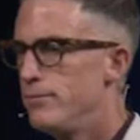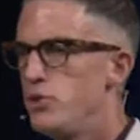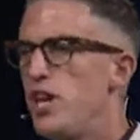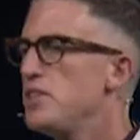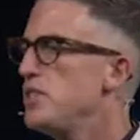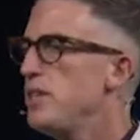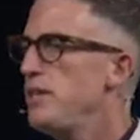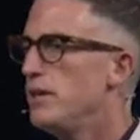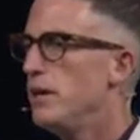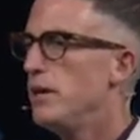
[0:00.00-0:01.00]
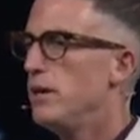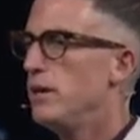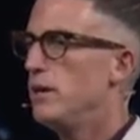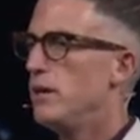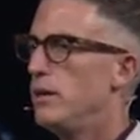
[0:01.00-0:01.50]
Jesse
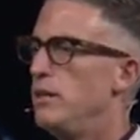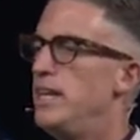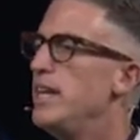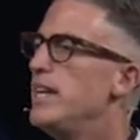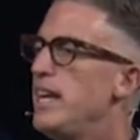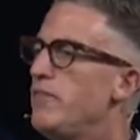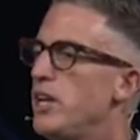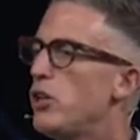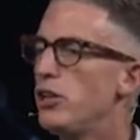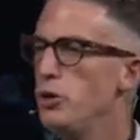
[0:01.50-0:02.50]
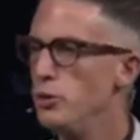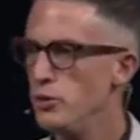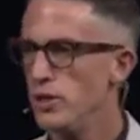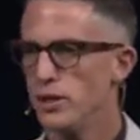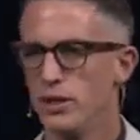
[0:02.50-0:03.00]
didn't even
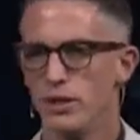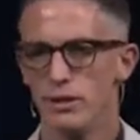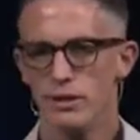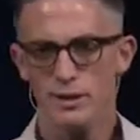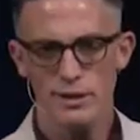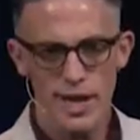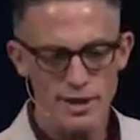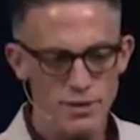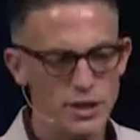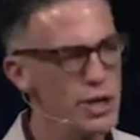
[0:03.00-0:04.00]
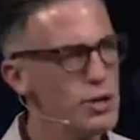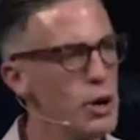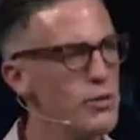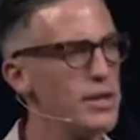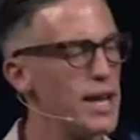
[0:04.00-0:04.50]
include David. Do you
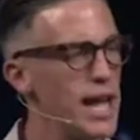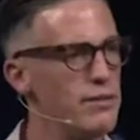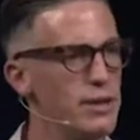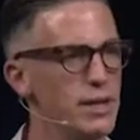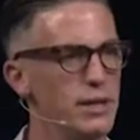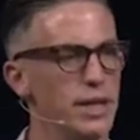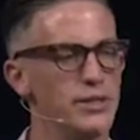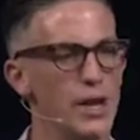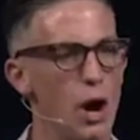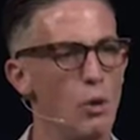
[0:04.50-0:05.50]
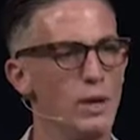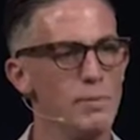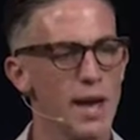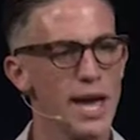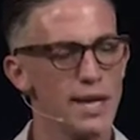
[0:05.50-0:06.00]
know that David is the only
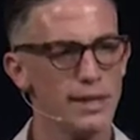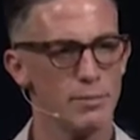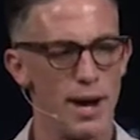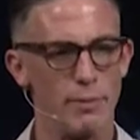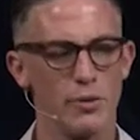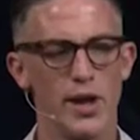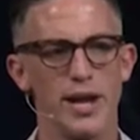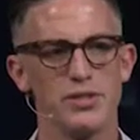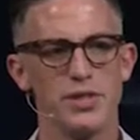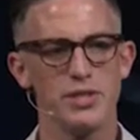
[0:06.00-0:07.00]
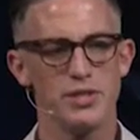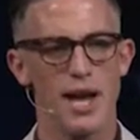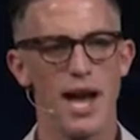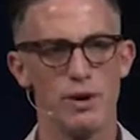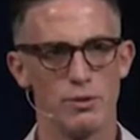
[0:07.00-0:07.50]
man in the Bible that has this
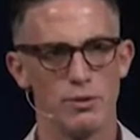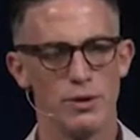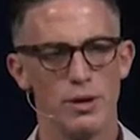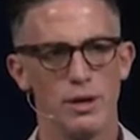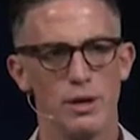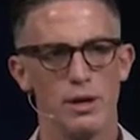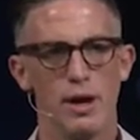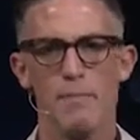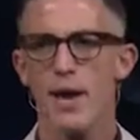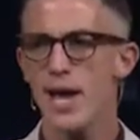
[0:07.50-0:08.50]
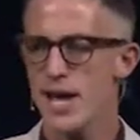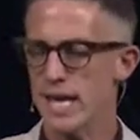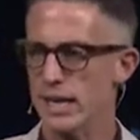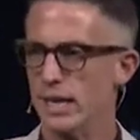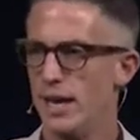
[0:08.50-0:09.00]
title? A
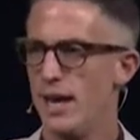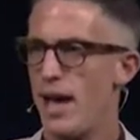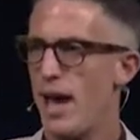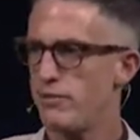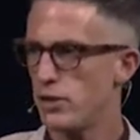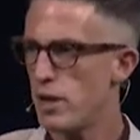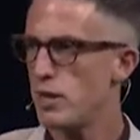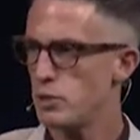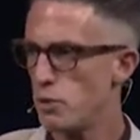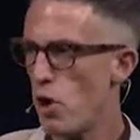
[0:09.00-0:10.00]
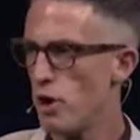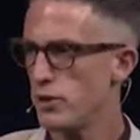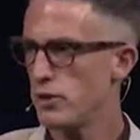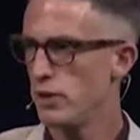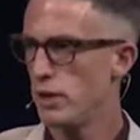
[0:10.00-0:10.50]
man after God's own
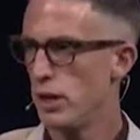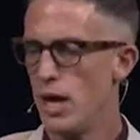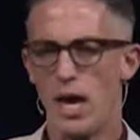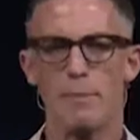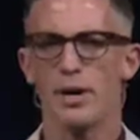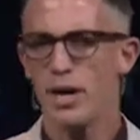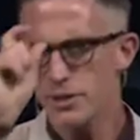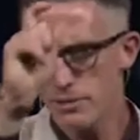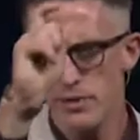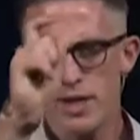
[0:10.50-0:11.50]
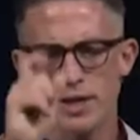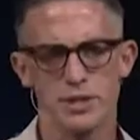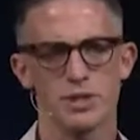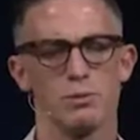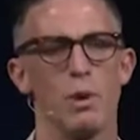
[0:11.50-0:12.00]
heart. And because of
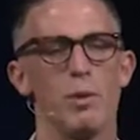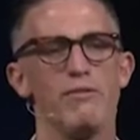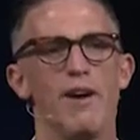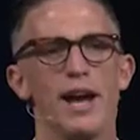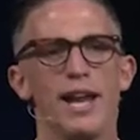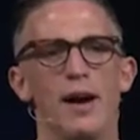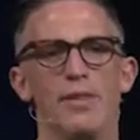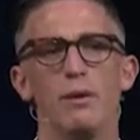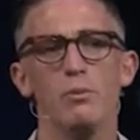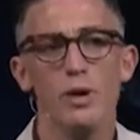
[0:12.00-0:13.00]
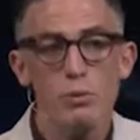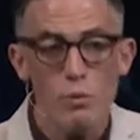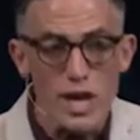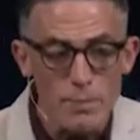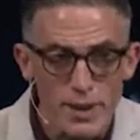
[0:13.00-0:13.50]
this, what we find out that when
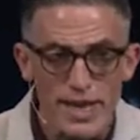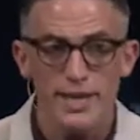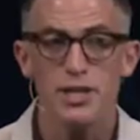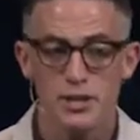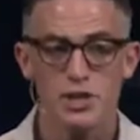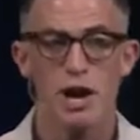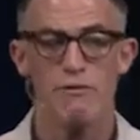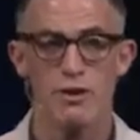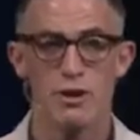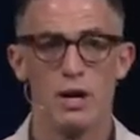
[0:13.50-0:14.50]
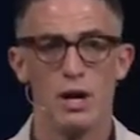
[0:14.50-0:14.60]
we begin to discover